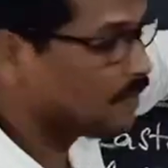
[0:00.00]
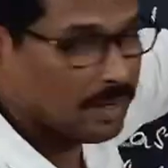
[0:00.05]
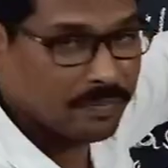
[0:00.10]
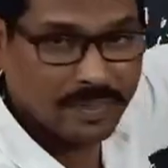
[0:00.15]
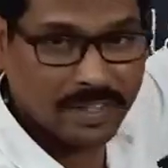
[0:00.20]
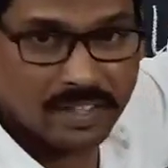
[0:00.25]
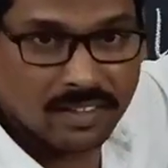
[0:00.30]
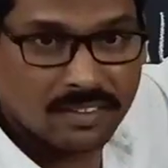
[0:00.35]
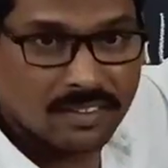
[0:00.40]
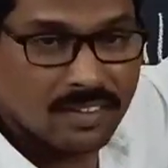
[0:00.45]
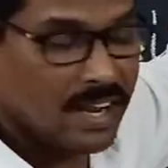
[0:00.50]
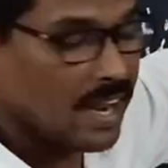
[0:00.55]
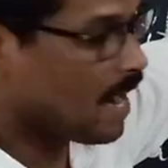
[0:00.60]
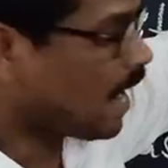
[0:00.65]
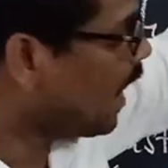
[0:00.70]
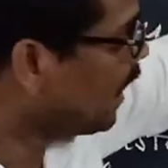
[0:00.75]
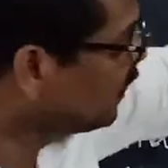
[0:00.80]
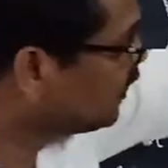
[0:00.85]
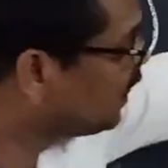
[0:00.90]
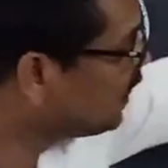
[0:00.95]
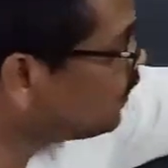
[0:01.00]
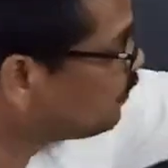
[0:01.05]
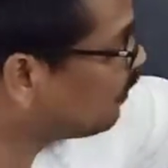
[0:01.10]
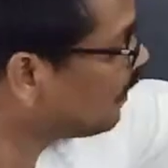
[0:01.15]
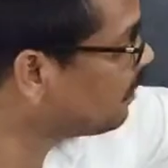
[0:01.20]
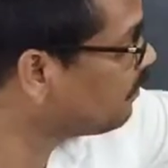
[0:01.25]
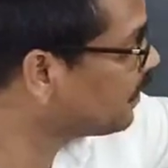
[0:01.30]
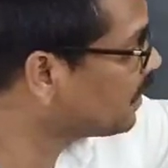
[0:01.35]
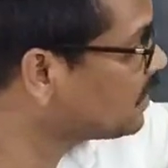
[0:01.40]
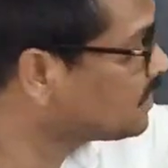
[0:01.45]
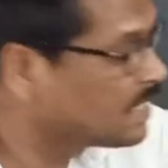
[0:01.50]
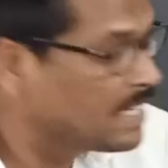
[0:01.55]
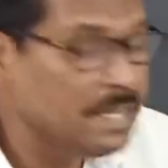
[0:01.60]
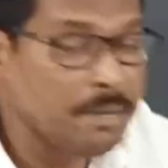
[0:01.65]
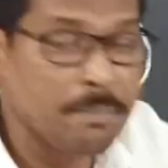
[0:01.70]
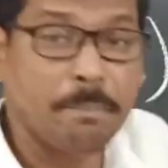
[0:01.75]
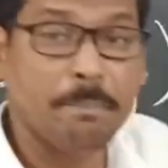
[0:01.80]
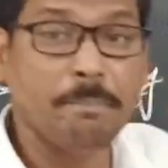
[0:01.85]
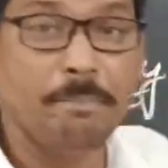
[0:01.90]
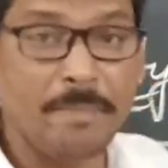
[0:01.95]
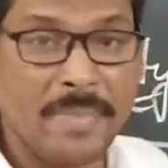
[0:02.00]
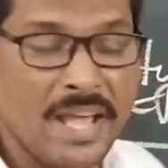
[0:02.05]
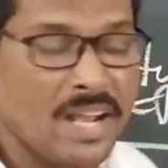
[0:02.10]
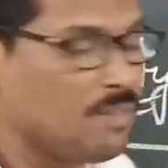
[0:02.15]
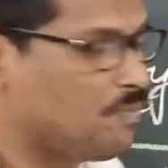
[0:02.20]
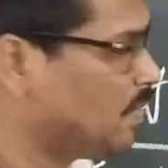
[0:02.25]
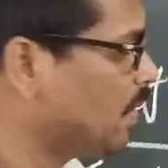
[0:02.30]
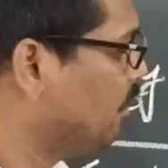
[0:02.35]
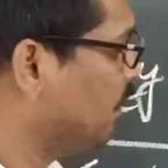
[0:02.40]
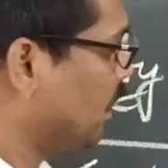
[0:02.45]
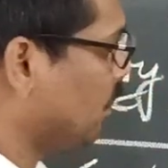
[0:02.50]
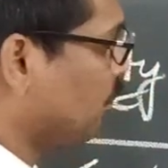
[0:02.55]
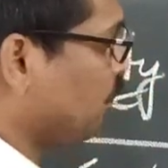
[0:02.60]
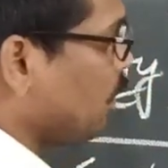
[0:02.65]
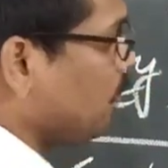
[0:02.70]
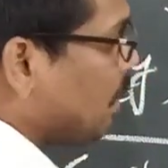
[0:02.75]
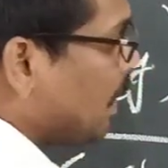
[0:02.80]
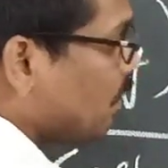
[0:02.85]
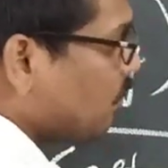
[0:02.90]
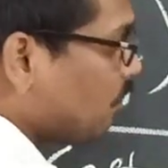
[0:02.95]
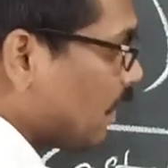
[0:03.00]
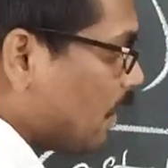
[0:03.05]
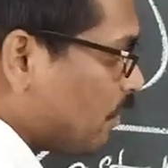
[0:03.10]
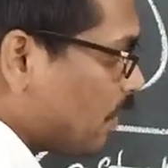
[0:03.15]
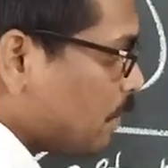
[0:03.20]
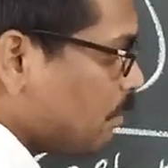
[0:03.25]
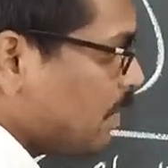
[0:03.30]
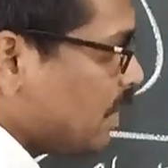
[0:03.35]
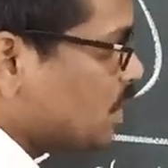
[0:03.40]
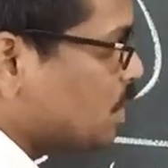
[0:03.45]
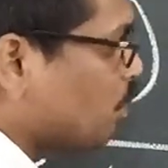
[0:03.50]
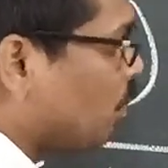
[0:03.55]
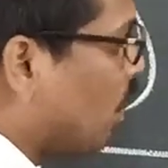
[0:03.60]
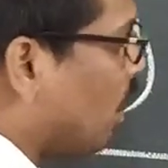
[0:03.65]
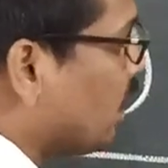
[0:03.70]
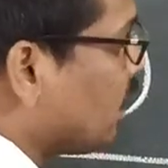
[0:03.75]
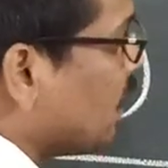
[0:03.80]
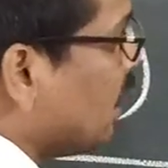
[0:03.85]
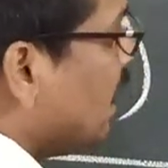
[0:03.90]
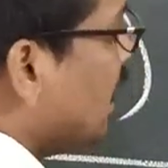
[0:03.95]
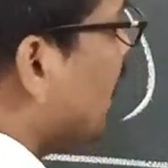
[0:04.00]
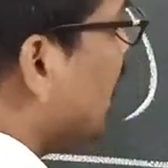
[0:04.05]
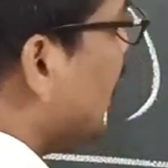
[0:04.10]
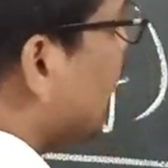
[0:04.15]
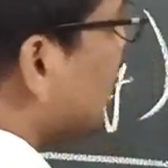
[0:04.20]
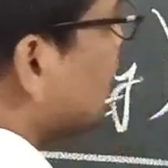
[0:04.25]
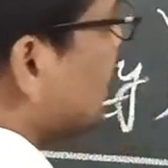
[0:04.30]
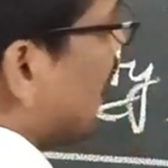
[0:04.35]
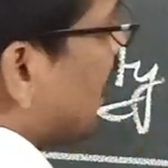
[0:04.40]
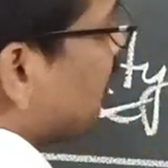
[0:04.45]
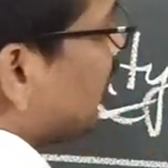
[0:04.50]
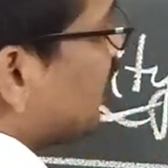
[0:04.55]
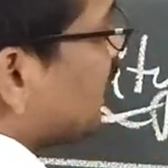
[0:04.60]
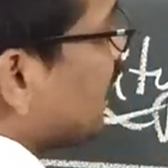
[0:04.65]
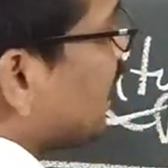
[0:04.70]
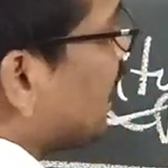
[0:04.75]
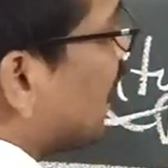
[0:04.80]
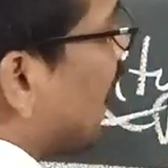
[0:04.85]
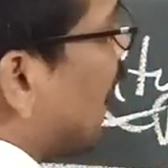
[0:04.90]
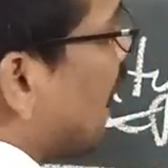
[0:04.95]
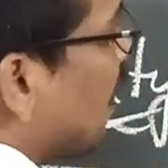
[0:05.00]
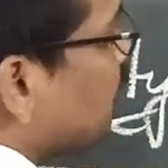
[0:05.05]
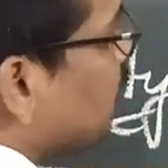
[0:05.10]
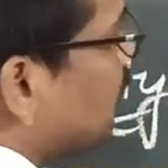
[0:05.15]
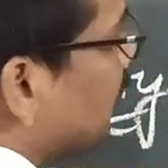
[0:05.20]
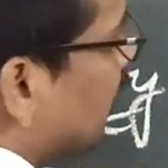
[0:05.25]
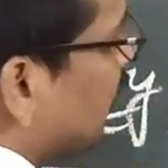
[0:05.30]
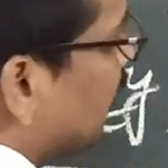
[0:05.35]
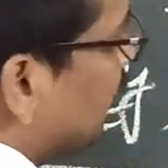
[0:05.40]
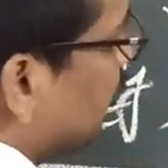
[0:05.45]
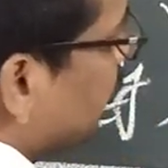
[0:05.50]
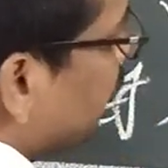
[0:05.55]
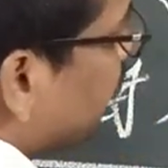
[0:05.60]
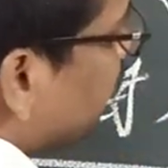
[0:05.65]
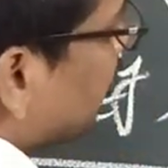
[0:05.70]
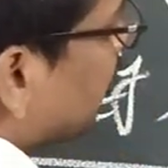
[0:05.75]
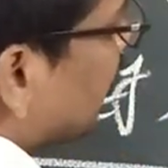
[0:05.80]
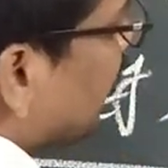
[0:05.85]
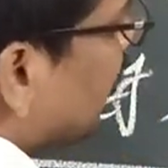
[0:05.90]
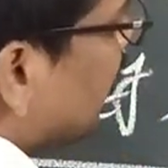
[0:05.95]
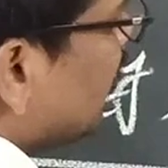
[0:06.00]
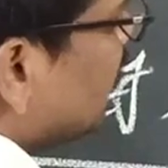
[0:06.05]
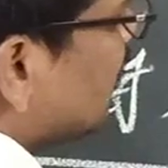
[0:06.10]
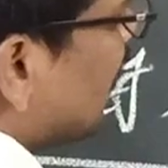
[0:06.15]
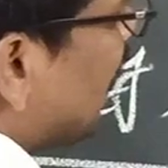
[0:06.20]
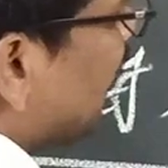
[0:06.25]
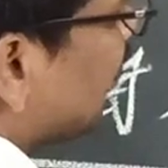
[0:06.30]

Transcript: flower and this flower is the male flower. Female flower means what? It is having the carpel. We